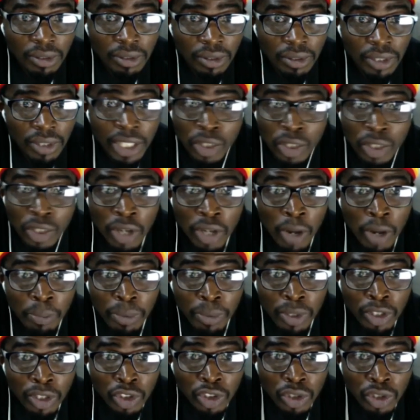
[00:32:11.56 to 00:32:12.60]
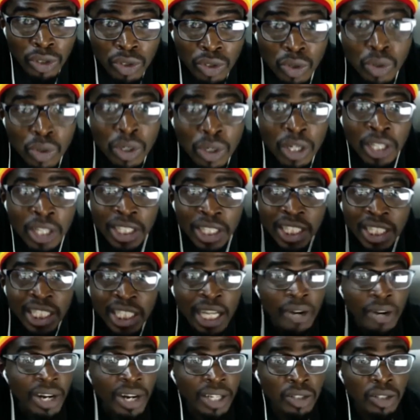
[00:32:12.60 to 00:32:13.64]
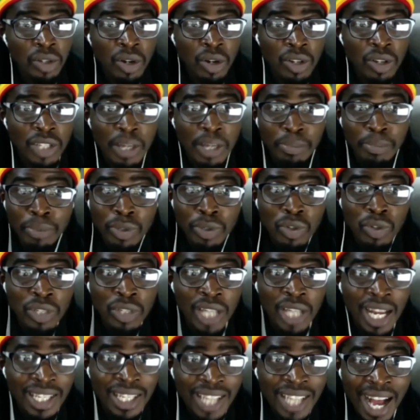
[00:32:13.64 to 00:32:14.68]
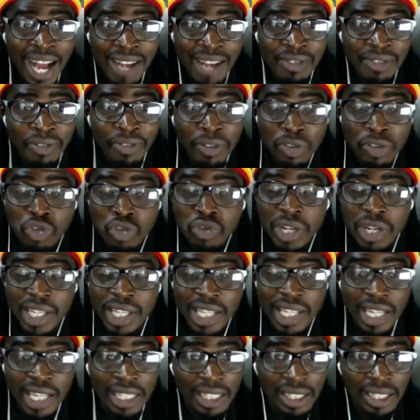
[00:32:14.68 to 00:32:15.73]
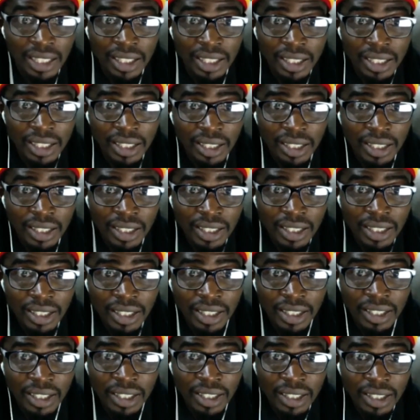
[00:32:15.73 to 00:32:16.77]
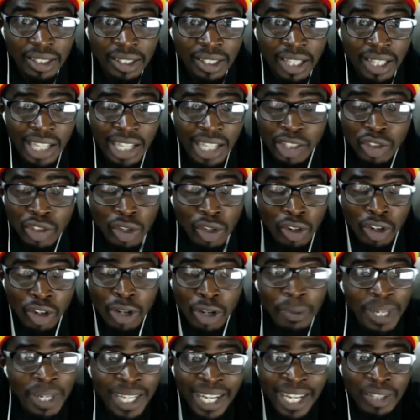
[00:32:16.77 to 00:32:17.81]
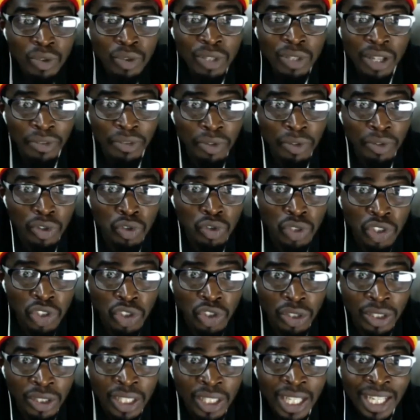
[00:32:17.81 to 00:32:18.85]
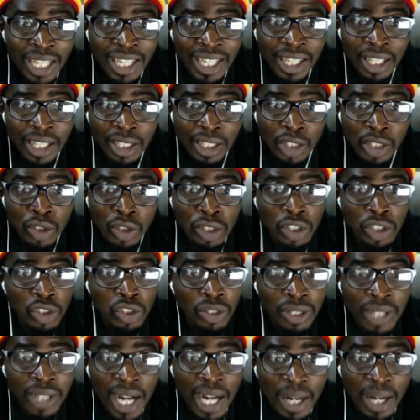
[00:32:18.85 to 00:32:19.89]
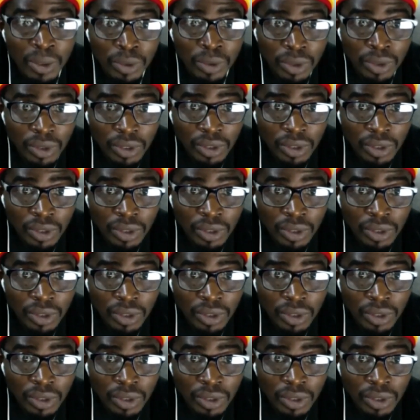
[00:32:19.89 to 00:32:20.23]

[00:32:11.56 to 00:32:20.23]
They do their own production. So directors and producers are frustrated. And you don't come and add to their frustration in an audition ground.